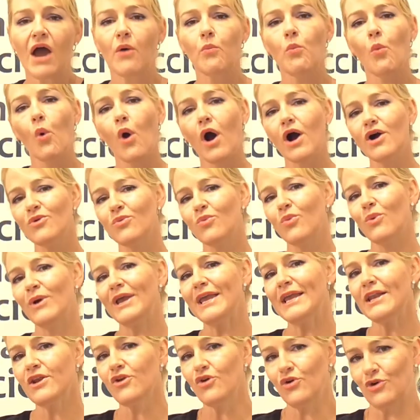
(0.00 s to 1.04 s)
And while
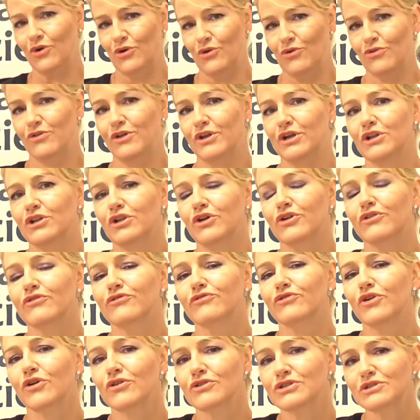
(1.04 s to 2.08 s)
we know that a lot
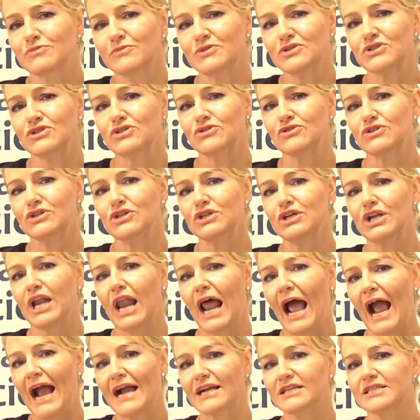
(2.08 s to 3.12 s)
of
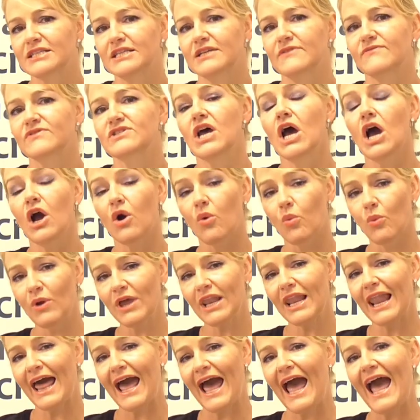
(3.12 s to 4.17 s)
cosmeceutical actives
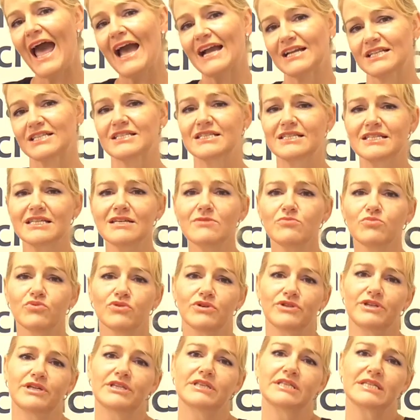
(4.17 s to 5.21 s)
will act deep
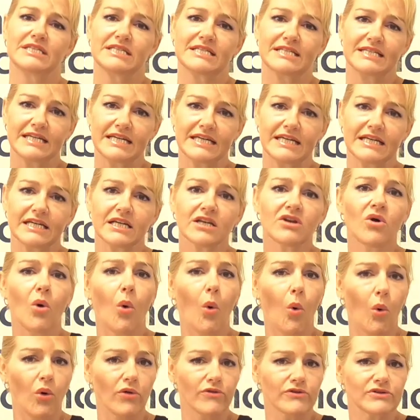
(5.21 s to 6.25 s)
within the skin
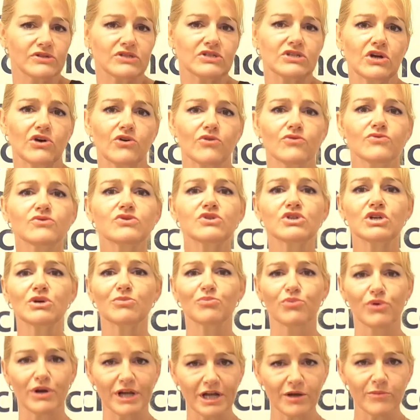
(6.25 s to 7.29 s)
or the cells
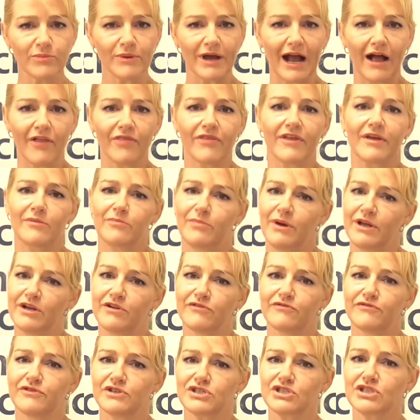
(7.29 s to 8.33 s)
to bring about their
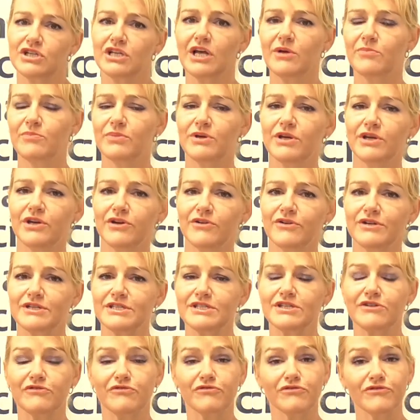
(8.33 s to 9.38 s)
beneficial
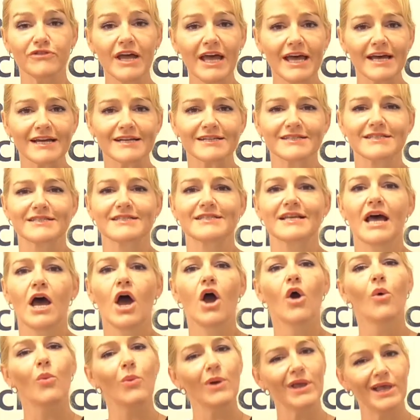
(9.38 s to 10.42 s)
appearance effects,
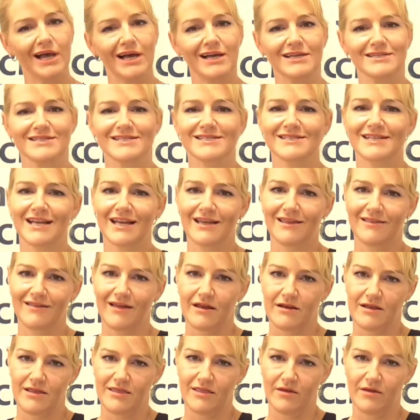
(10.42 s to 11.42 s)
we can't say that